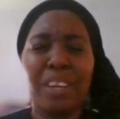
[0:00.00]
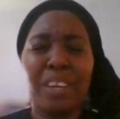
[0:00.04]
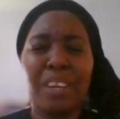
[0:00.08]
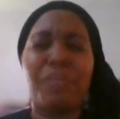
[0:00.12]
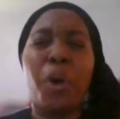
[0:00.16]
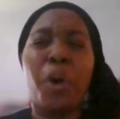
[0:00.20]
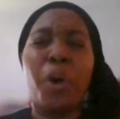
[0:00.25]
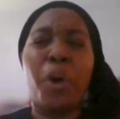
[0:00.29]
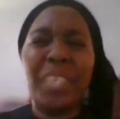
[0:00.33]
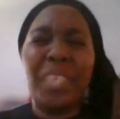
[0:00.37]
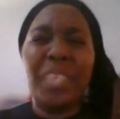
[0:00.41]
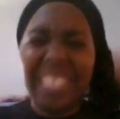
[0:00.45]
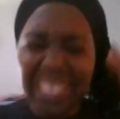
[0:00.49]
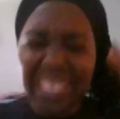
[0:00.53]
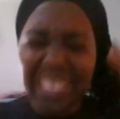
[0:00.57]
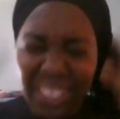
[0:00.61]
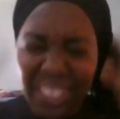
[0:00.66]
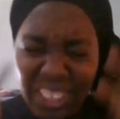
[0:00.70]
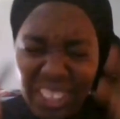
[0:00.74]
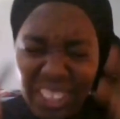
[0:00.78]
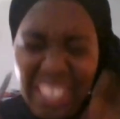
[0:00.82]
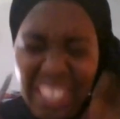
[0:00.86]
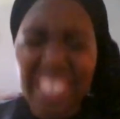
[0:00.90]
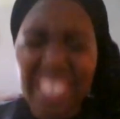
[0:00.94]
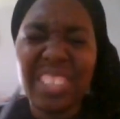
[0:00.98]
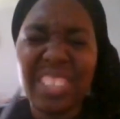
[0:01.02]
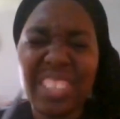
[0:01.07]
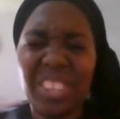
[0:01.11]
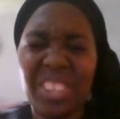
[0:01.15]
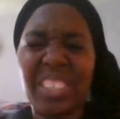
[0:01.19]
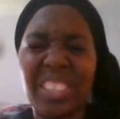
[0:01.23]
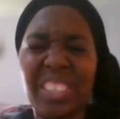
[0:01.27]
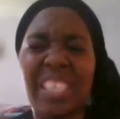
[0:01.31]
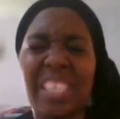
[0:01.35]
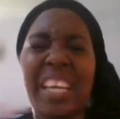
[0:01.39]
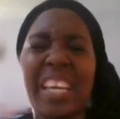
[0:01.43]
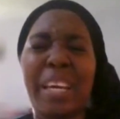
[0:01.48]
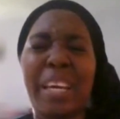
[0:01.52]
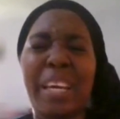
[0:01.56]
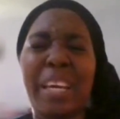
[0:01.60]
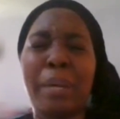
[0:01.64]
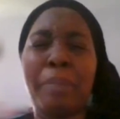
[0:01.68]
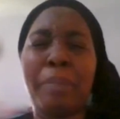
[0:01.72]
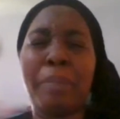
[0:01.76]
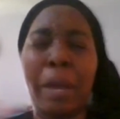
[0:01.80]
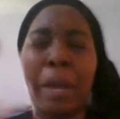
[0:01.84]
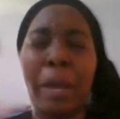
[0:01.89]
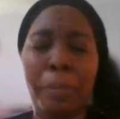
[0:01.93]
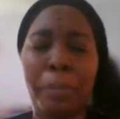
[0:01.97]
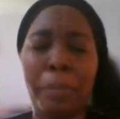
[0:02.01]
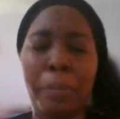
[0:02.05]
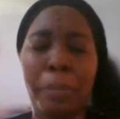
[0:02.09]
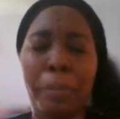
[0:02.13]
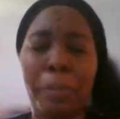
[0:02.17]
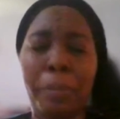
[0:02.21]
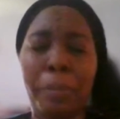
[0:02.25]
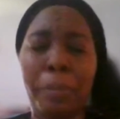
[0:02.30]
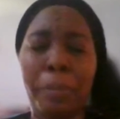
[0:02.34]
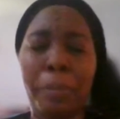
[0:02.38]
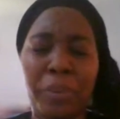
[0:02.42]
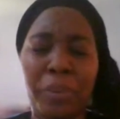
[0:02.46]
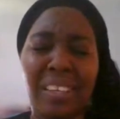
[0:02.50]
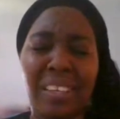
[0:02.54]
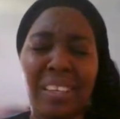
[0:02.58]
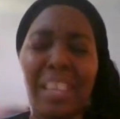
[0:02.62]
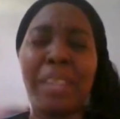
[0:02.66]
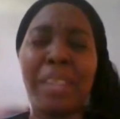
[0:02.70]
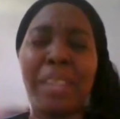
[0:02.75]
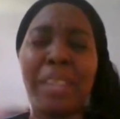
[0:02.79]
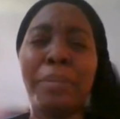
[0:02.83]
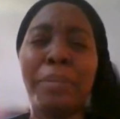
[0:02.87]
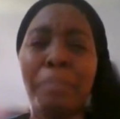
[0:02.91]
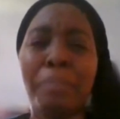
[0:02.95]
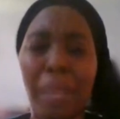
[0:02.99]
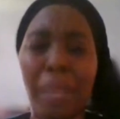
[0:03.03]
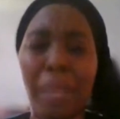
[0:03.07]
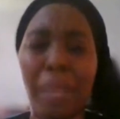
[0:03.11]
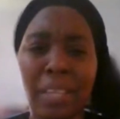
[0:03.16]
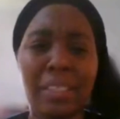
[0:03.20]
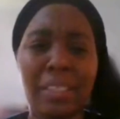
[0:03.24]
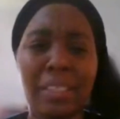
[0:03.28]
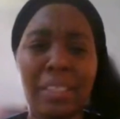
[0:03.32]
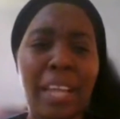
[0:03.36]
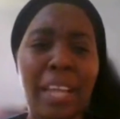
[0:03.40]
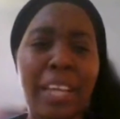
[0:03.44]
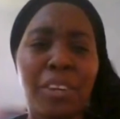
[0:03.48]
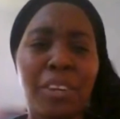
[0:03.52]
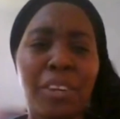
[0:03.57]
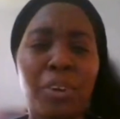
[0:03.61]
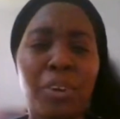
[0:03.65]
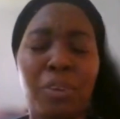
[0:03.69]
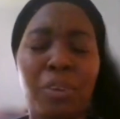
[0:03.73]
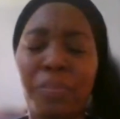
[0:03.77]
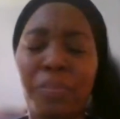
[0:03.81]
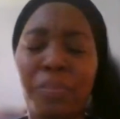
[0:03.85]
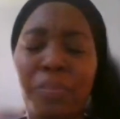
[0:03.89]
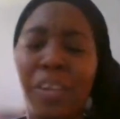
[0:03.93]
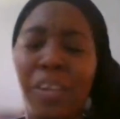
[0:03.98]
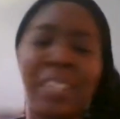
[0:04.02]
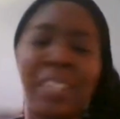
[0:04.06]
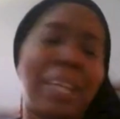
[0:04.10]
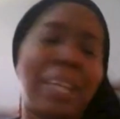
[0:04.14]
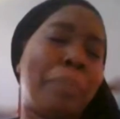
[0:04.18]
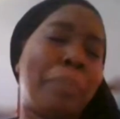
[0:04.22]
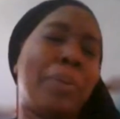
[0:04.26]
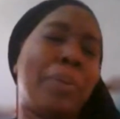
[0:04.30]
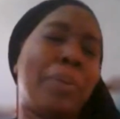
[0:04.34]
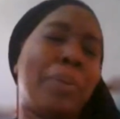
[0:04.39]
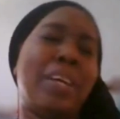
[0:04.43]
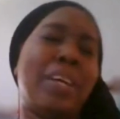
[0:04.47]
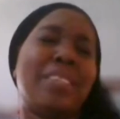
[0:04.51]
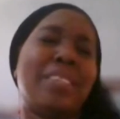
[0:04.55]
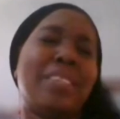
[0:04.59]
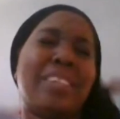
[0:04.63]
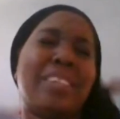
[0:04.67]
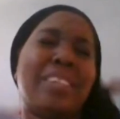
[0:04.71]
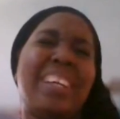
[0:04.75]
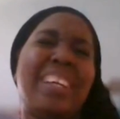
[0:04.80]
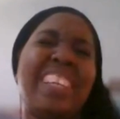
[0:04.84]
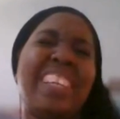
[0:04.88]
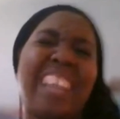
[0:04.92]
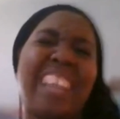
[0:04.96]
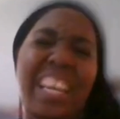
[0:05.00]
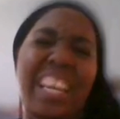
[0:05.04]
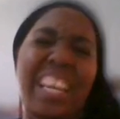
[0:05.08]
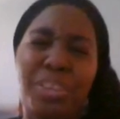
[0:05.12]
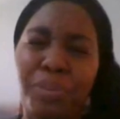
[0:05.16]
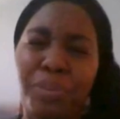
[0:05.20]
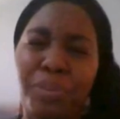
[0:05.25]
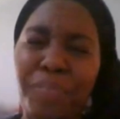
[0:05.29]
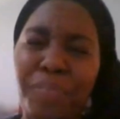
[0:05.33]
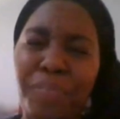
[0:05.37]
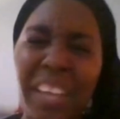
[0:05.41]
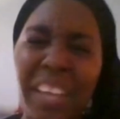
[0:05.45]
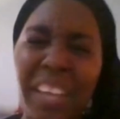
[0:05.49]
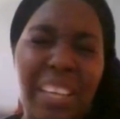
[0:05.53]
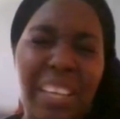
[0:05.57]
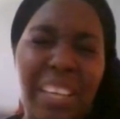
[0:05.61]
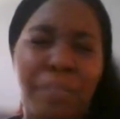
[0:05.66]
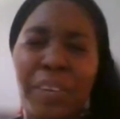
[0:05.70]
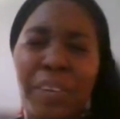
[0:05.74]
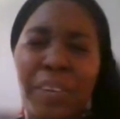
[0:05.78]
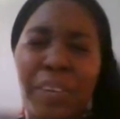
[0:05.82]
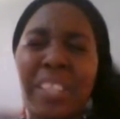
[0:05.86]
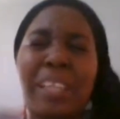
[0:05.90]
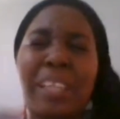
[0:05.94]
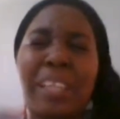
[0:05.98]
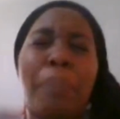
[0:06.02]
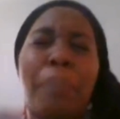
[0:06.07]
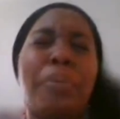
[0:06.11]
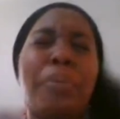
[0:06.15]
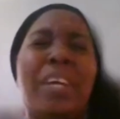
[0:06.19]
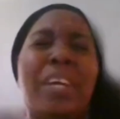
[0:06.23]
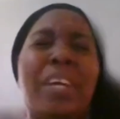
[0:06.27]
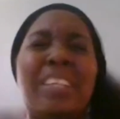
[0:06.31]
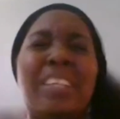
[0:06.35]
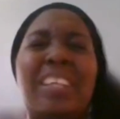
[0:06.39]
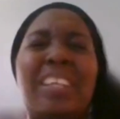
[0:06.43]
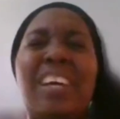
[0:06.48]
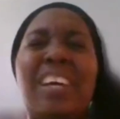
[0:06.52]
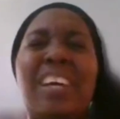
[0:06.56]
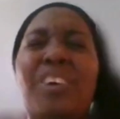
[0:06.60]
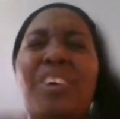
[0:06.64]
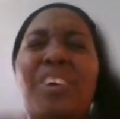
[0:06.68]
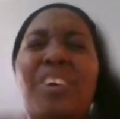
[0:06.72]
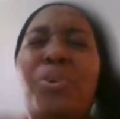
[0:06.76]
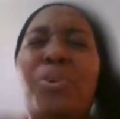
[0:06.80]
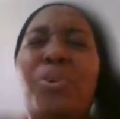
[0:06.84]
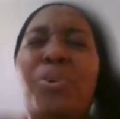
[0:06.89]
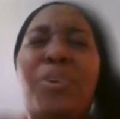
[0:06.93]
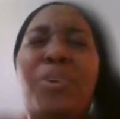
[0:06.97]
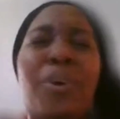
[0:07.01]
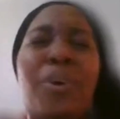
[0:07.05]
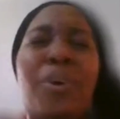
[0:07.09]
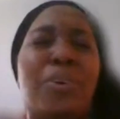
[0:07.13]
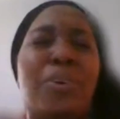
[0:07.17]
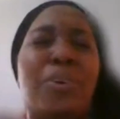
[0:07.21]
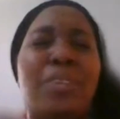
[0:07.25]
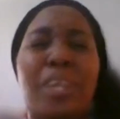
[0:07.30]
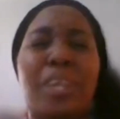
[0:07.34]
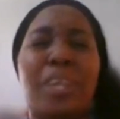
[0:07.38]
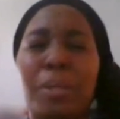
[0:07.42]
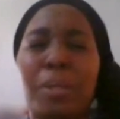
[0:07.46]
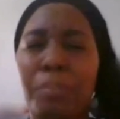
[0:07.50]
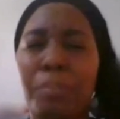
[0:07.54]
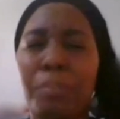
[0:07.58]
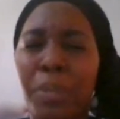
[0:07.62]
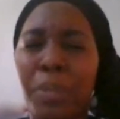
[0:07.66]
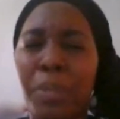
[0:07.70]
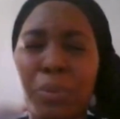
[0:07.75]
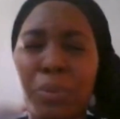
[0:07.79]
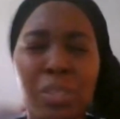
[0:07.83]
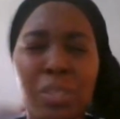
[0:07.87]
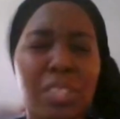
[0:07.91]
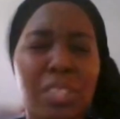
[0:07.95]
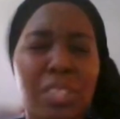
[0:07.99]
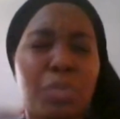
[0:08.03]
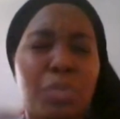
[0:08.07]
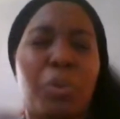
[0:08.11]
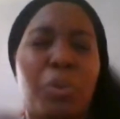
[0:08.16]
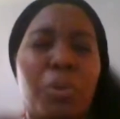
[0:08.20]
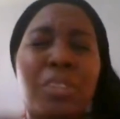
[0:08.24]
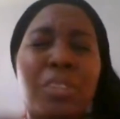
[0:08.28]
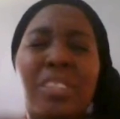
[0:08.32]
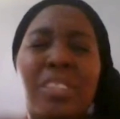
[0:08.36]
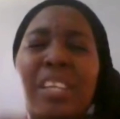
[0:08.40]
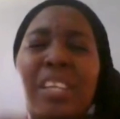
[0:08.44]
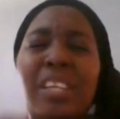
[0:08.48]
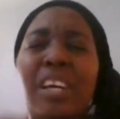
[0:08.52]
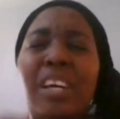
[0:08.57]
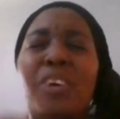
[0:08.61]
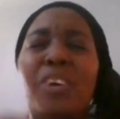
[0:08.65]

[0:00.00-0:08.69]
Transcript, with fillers: For in Jesus' name I pray. Amen. Thank you, Lord, for answer prayers. Thank you, Father, for answer prayers. Oh Lord, be with these ones.